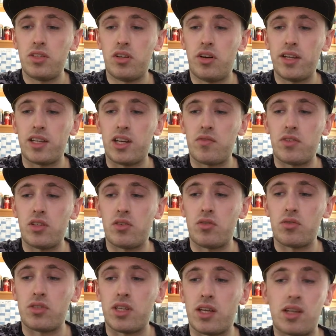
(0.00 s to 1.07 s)
High caffeine
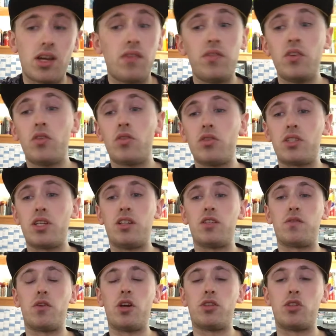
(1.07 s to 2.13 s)
content. Caffeine content is
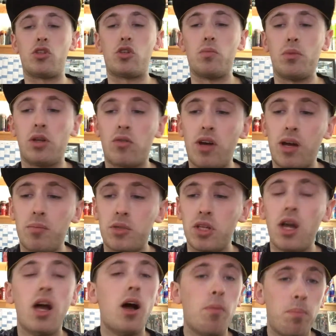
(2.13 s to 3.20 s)
32 milligrams
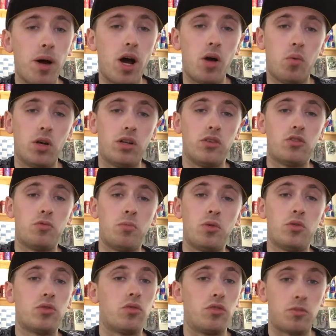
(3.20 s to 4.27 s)
per 100 ml,
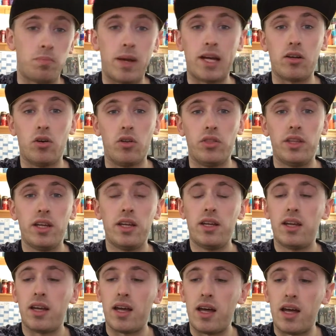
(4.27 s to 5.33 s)
so it's bang on
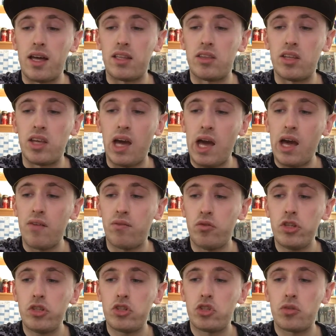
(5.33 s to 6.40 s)
the
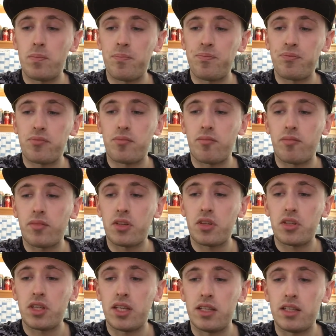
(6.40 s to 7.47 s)
average.
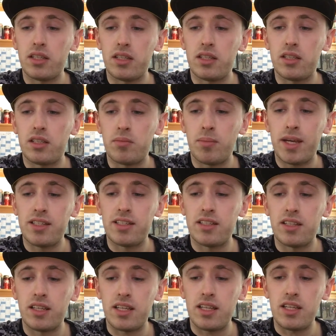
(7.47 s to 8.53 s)
Made in
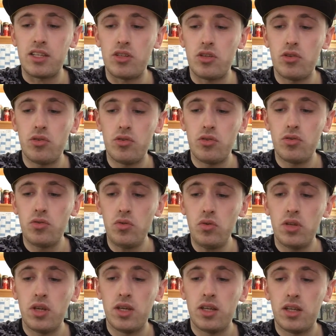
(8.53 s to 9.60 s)
the EU.
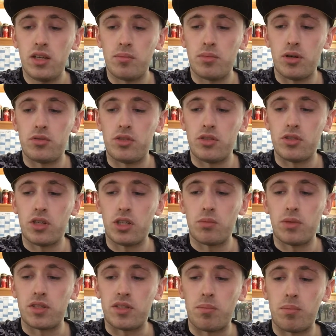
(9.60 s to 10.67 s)
Protein
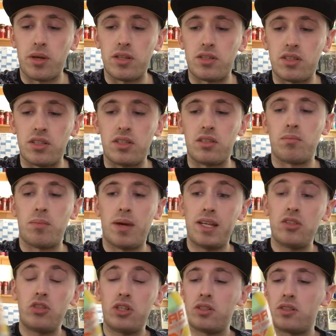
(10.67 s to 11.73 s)
Dynamix are based in
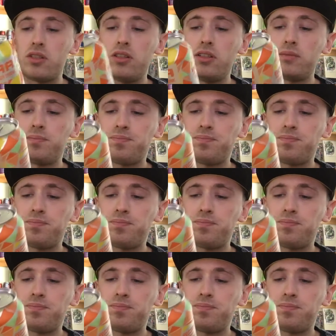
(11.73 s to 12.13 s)
Manchester.